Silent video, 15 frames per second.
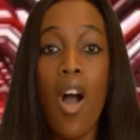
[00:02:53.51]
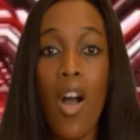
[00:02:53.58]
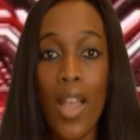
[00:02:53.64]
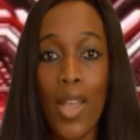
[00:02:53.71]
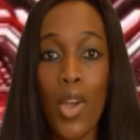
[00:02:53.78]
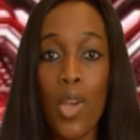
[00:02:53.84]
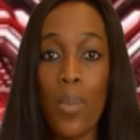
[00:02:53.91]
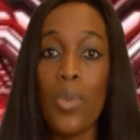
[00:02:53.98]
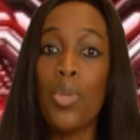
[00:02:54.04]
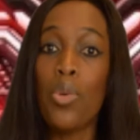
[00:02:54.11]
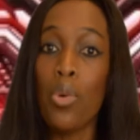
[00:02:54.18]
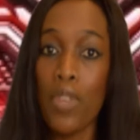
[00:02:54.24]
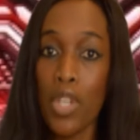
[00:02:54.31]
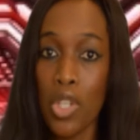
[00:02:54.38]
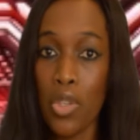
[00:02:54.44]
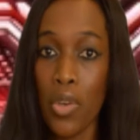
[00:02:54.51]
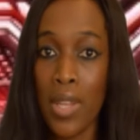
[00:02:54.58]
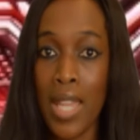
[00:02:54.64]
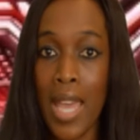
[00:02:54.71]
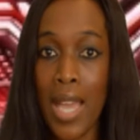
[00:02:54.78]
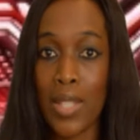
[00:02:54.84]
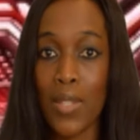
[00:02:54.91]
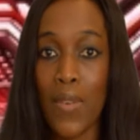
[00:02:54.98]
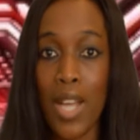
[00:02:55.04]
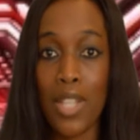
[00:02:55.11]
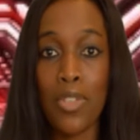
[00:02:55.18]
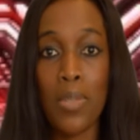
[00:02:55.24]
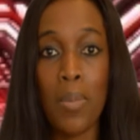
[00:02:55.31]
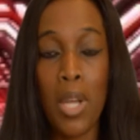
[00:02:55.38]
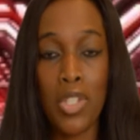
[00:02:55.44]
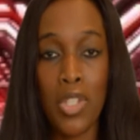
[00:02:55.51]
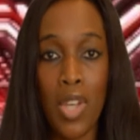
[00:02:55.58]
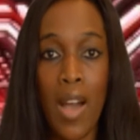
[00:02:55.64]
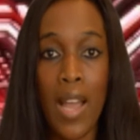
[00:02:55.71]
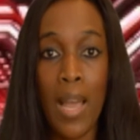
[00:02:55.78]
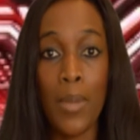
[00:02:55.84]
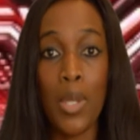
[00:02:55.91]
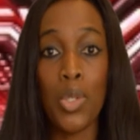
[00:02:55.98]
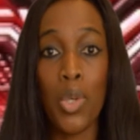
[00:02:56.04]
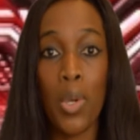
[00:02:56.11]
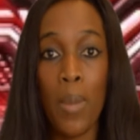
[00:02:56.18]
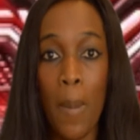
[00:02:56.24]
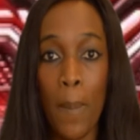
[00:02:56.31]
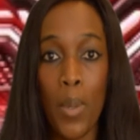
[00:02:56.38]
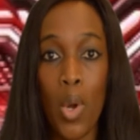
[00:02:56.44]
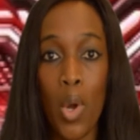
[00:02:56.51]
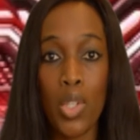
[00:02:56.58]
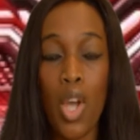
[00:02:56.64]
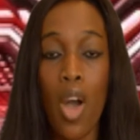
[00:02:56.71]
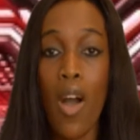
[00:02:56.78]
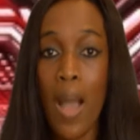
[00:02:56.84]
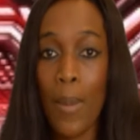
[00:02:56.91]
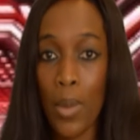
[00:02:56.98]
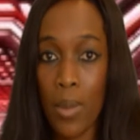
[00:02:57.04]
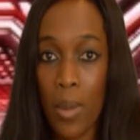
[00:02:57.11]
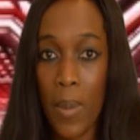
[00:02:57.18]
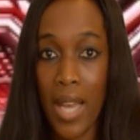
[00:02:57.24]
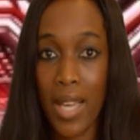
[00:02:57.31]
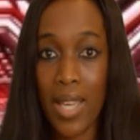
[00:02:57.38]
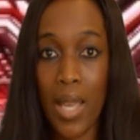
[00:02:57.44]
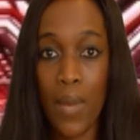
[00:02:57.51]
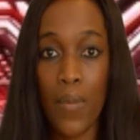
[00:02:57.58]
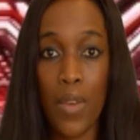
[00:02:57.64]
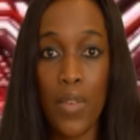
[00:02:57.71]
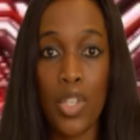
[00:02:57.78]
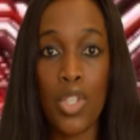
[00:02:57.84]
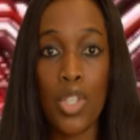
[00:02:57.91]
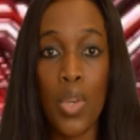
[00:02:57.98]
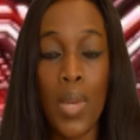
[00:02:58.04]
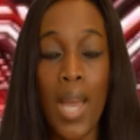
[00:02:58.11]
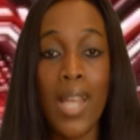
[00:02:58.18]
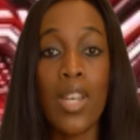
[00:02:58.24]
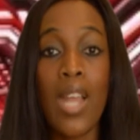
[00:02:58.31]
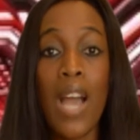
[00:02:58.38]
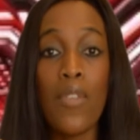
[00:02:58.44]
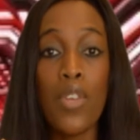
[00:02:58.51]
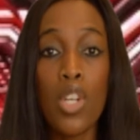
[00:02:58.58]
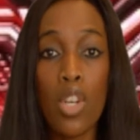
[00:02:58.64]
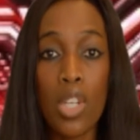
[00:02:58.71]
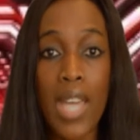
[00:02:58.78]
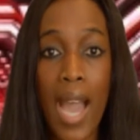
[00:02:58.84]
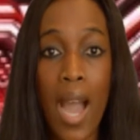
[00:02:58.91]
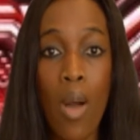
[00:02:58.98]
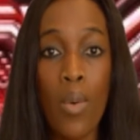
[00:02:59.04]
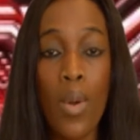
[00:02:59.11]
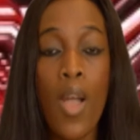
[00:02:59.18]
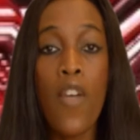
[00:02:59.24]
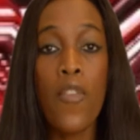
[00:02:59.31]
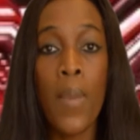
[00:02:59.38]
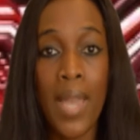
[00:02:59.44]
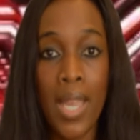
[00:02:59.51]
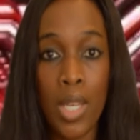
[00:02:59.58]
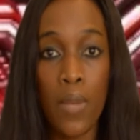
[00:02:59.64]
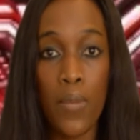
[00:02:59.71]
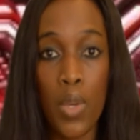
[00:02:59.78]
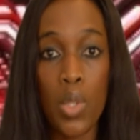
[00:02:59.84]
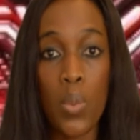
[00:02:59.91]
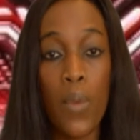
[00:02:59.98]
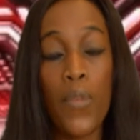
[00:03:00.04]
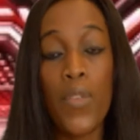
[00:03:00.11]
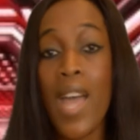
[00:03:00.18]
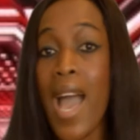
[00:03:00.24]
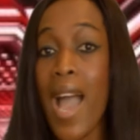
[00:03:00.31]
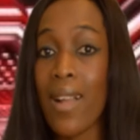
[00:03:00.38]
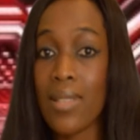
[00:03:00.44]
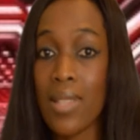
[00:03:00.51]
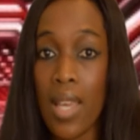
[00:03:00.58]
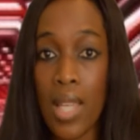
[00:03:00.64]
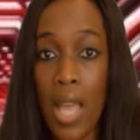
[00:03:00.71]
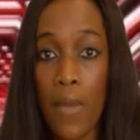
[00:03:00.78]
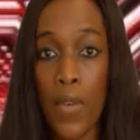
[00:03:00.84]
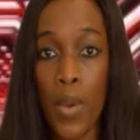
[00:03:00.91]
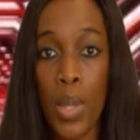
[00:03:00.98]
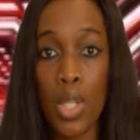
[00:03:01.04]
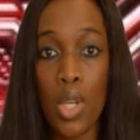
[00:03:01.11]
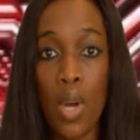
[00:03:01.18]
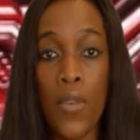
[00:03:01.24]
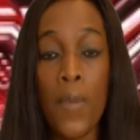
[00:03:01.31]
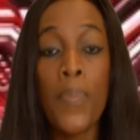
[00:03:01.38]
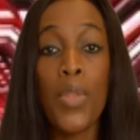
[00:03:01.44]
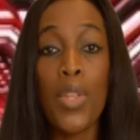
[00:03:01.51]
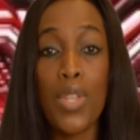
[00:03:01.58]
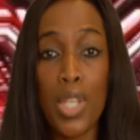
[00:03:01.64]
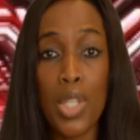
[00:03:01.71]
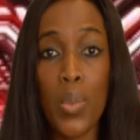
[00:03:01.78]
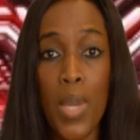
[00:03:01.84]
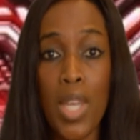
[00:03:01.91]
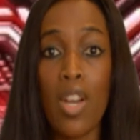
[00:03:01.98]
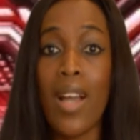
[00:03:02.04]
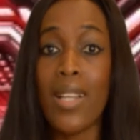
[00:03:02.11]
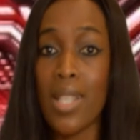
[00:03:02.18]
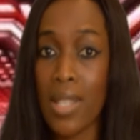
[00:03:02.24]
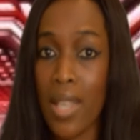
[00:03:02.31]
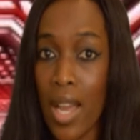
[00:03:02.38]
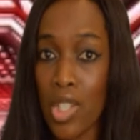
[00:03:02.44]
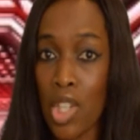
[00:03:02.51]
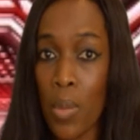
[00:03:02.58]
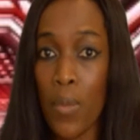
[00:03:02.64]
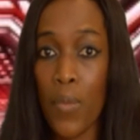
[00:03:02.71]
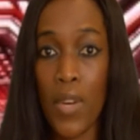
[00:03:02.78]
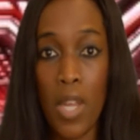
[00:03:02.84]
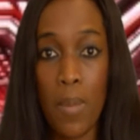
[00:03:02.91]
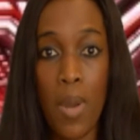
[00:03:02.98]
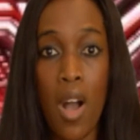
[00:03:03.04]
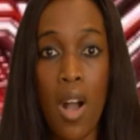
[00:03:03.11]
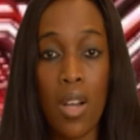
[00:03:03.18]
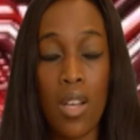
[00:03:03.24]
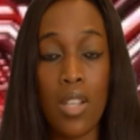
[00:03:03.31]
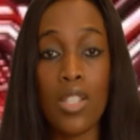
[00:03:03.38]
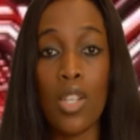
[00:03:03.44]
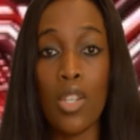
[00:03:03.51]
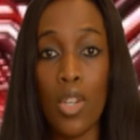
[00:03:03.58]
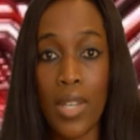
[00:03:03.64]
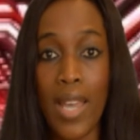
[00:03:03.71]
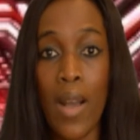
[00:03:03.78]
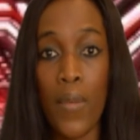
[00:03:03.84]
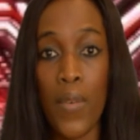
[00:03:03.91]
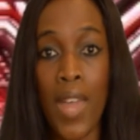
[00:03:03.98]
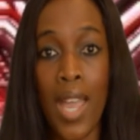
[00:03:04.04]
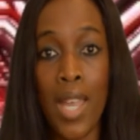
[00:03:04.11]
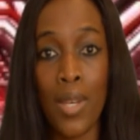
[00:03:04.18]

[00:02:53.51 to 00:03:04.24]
I hope you're enjoying the X Factor as much as I am enjoying my blogs. I'm going to be back again very soon and have a look out for my interviews with the acts that get voted off. This week I did catch up with Freddie Parker, so look out for that